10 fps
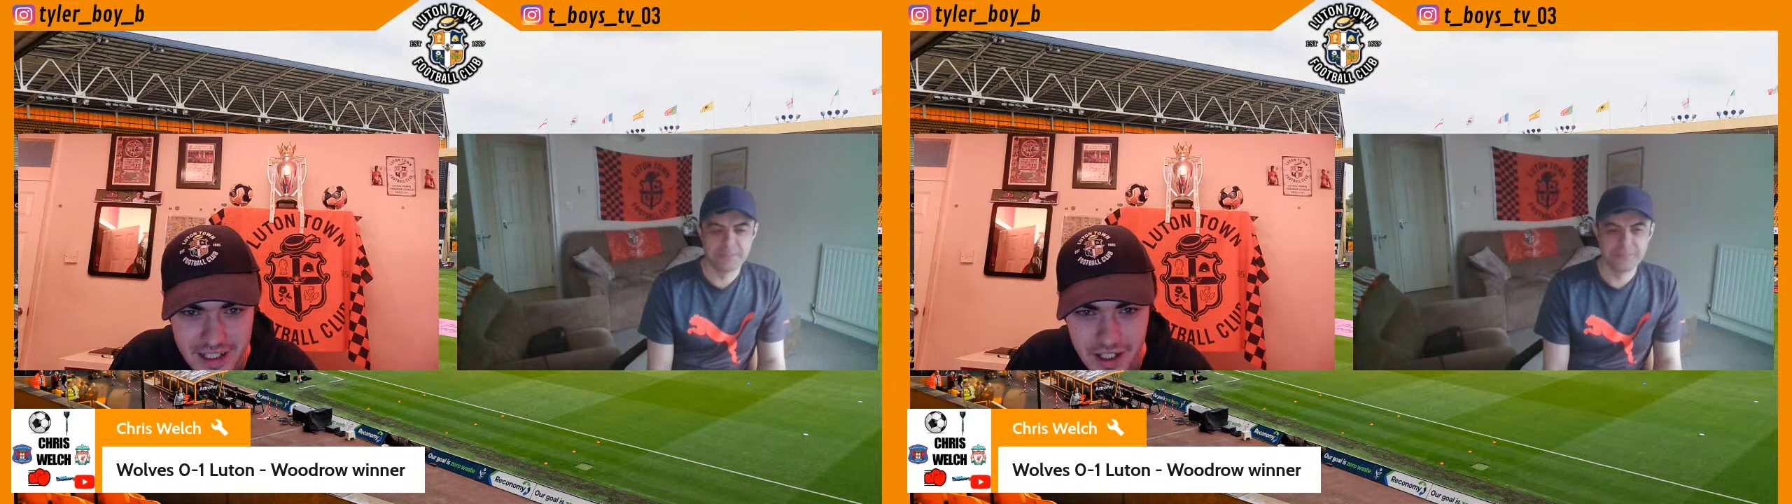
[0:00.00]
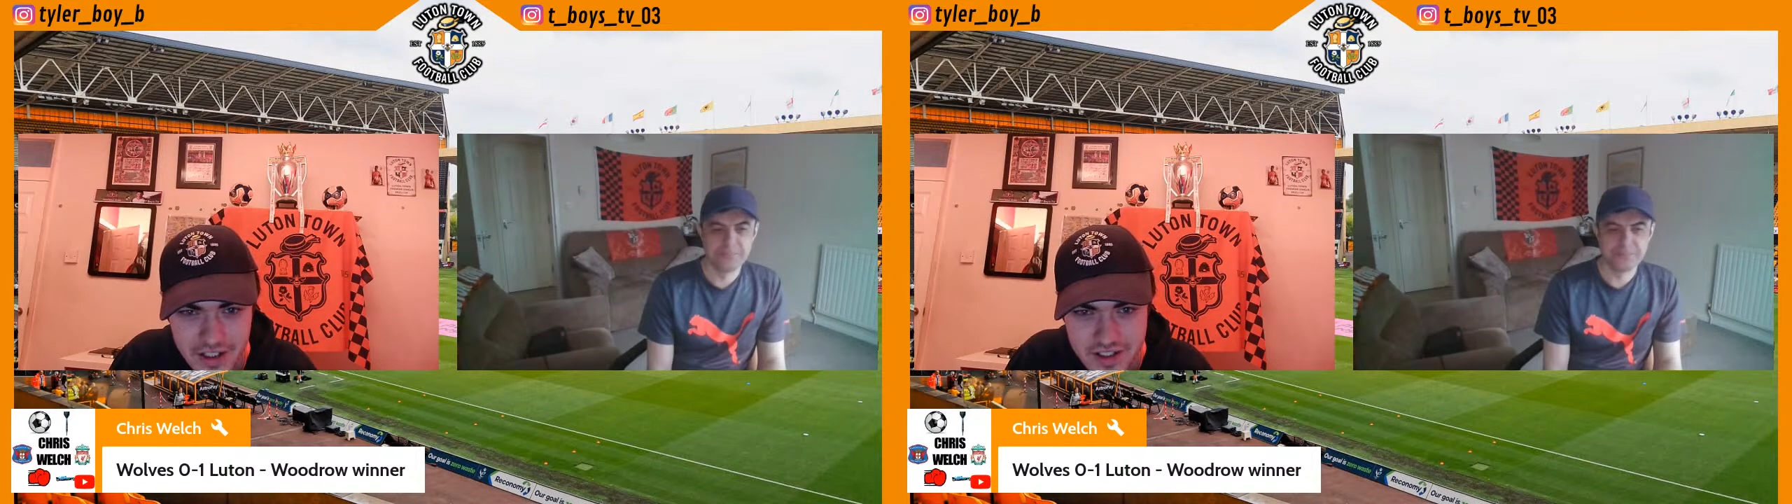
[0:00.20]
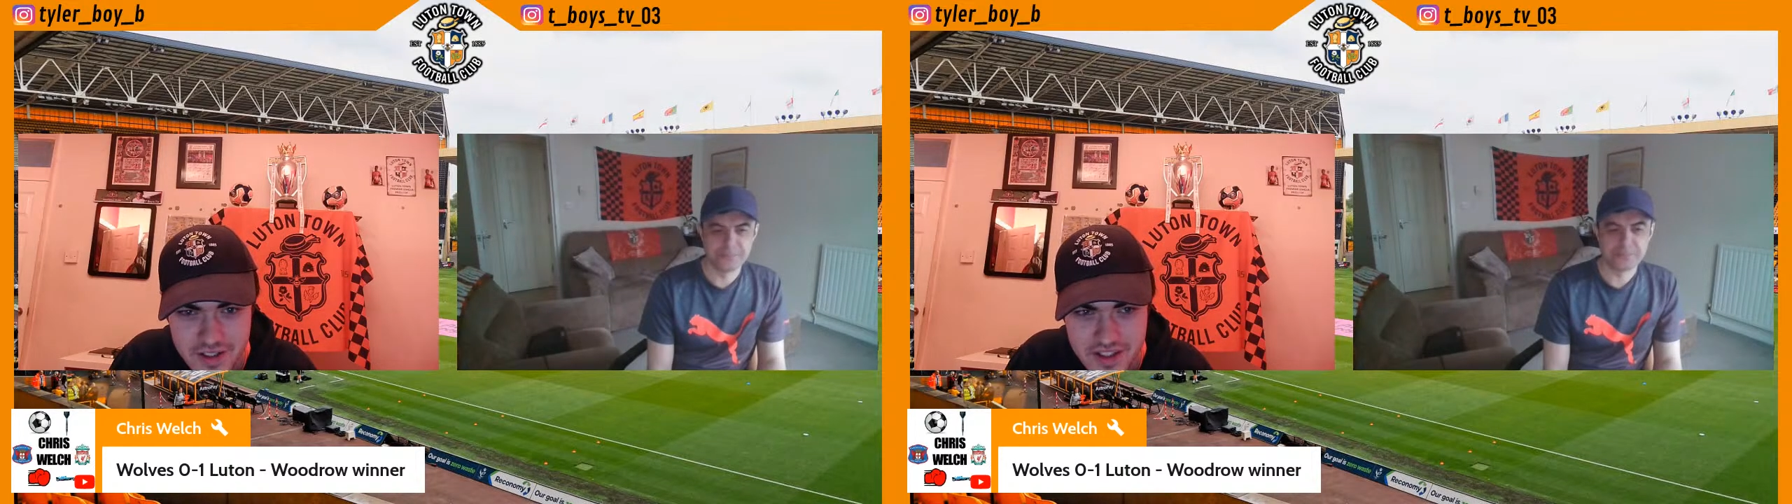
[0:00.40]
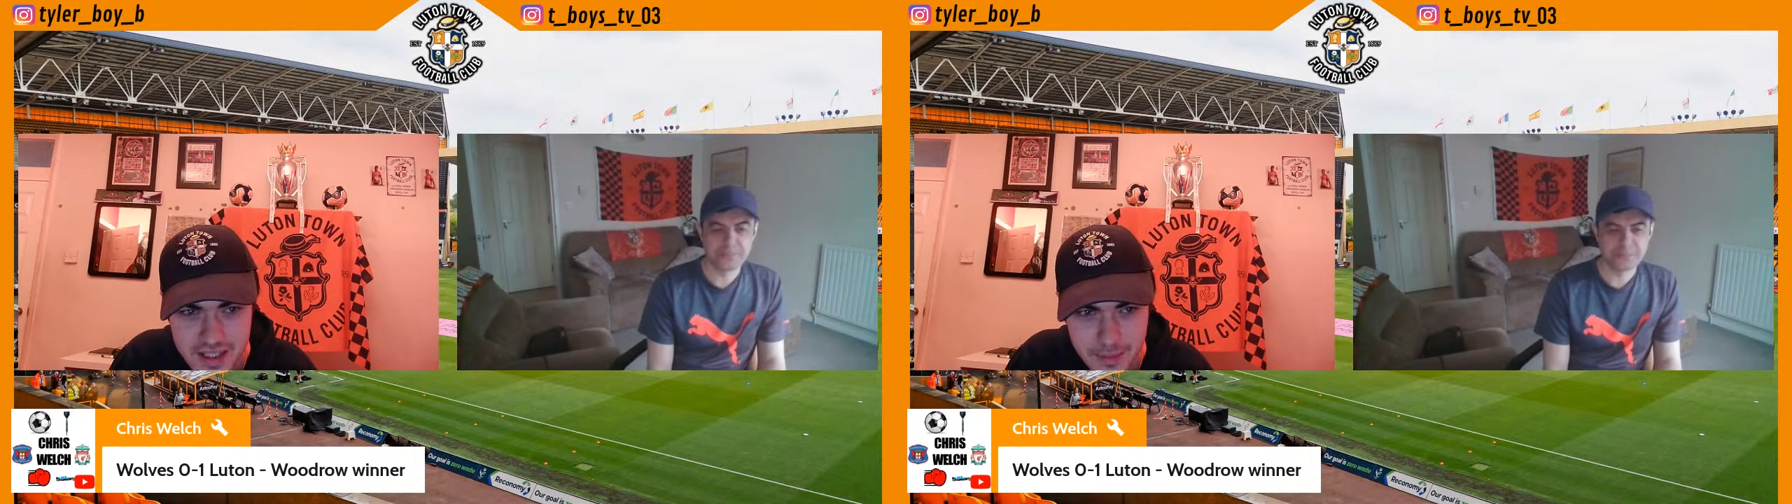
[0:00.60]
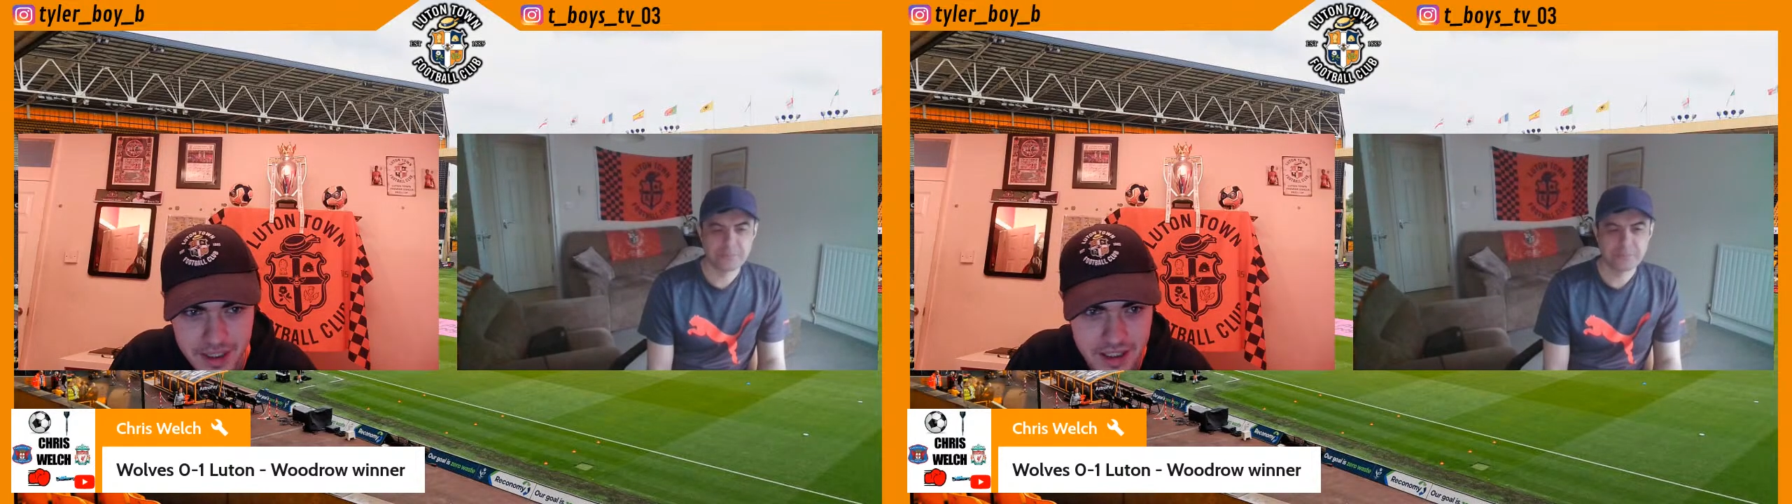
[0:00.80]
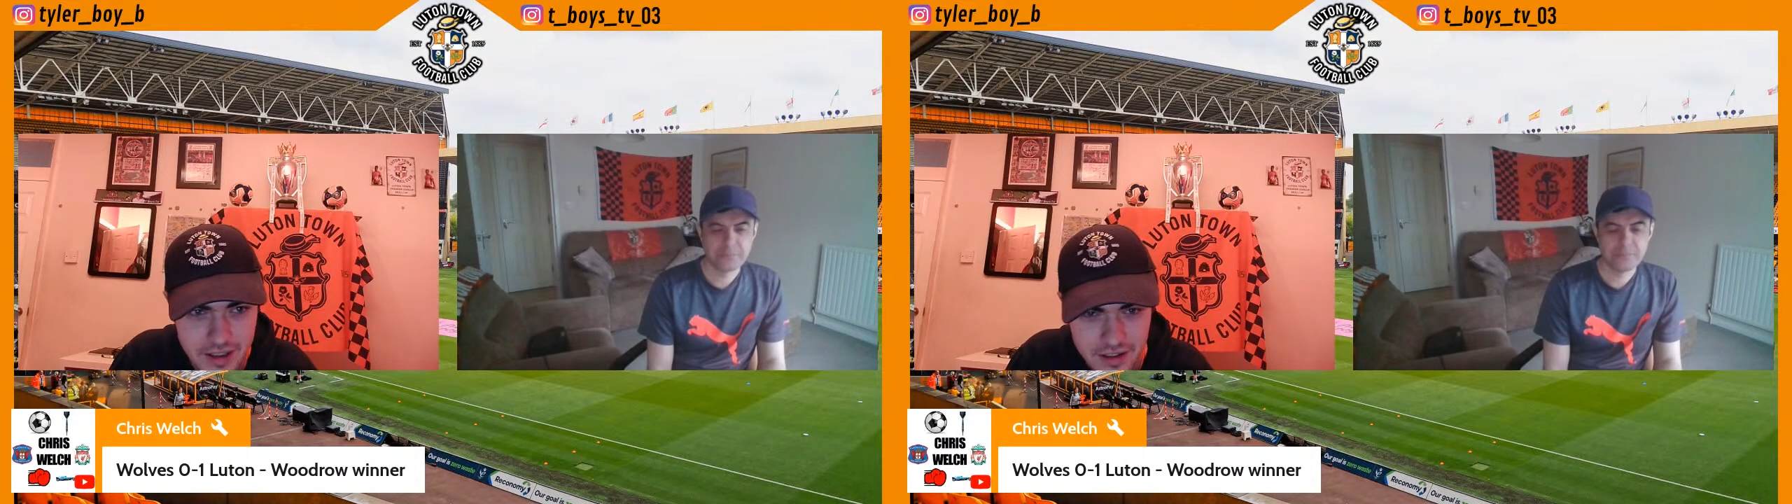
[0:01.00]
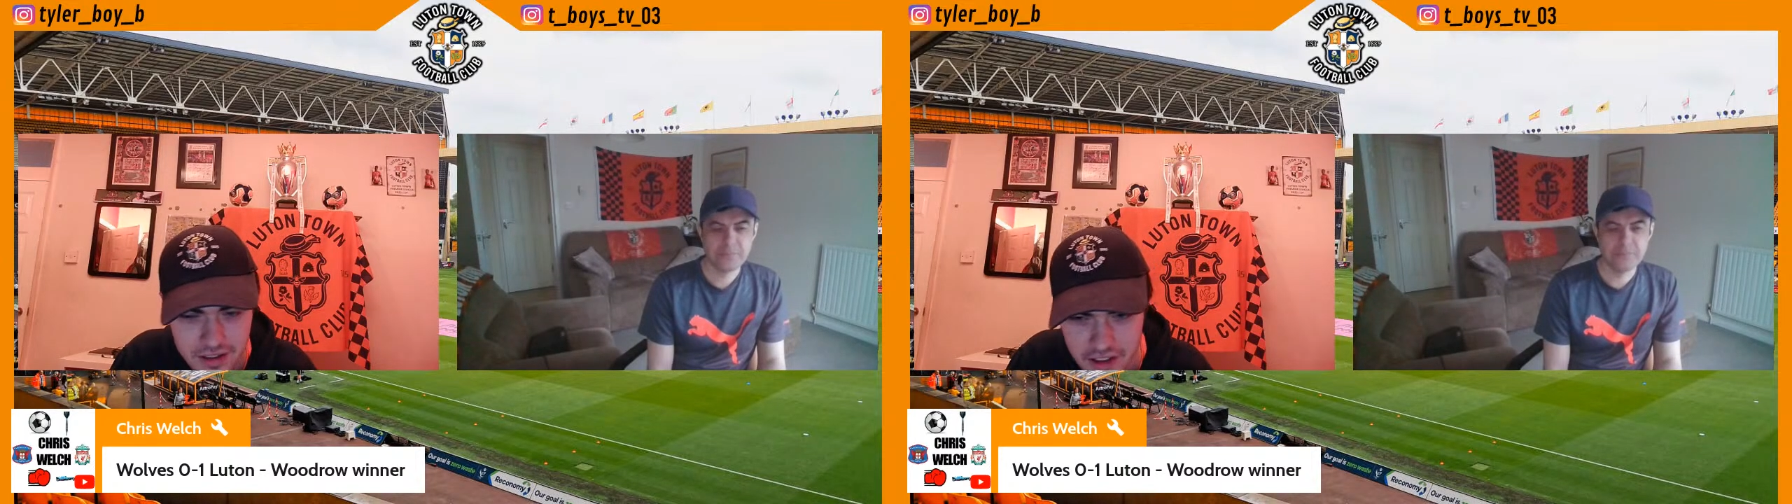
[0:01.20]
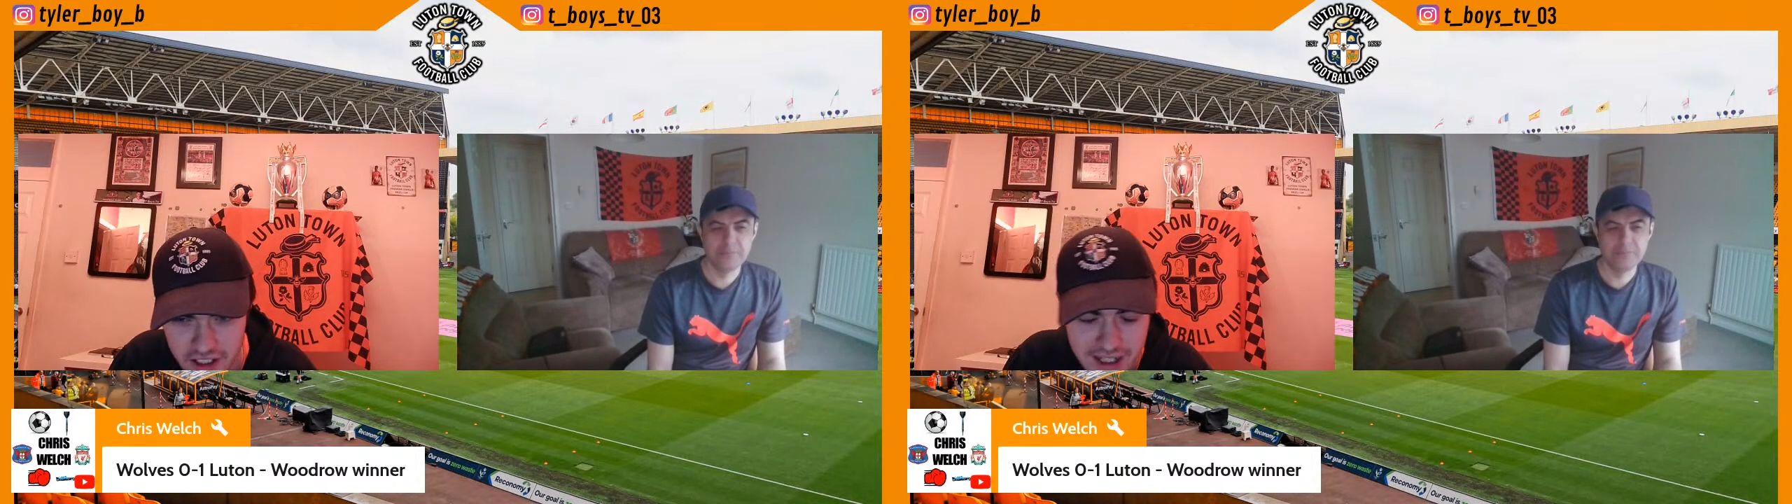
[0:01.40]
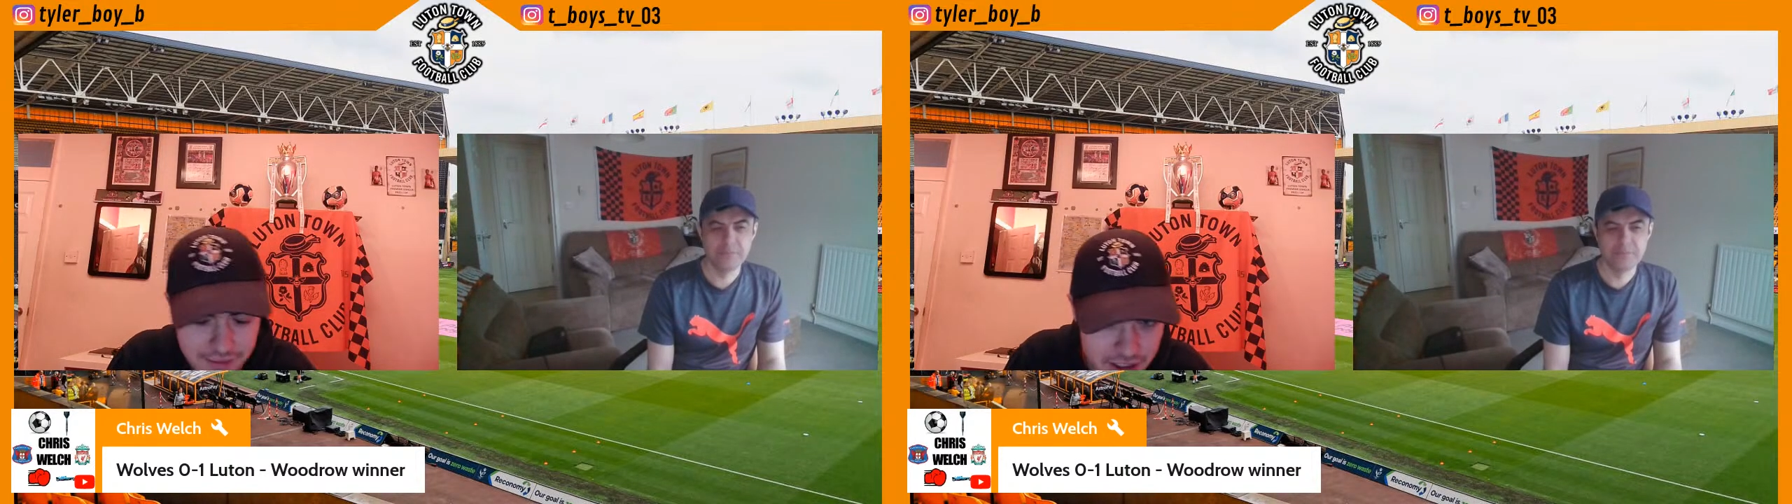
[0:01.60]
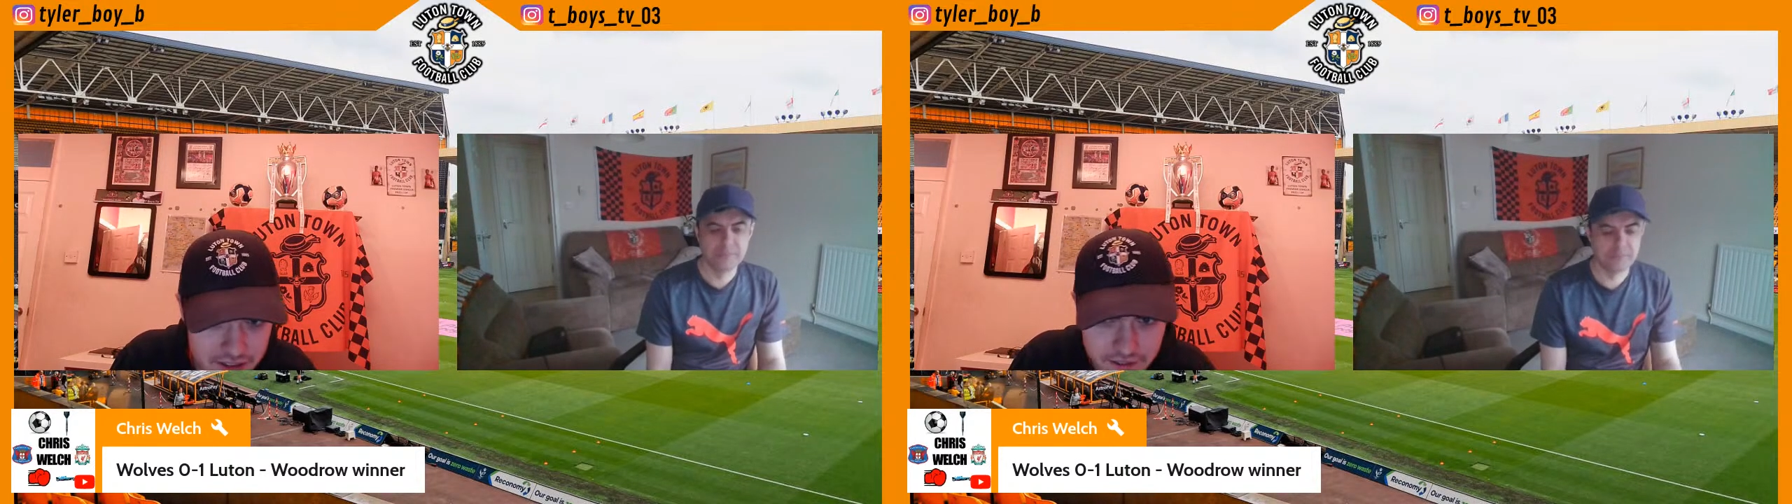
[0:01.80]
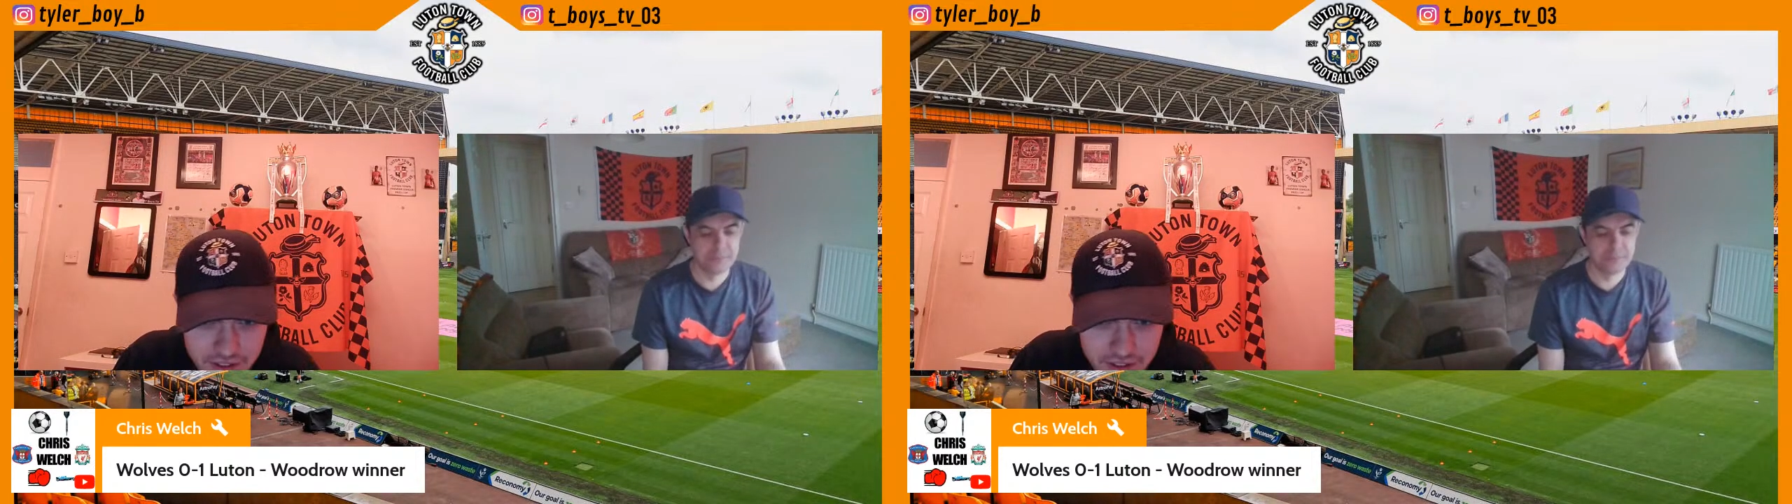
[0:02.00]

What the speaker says: I could see it being like everyone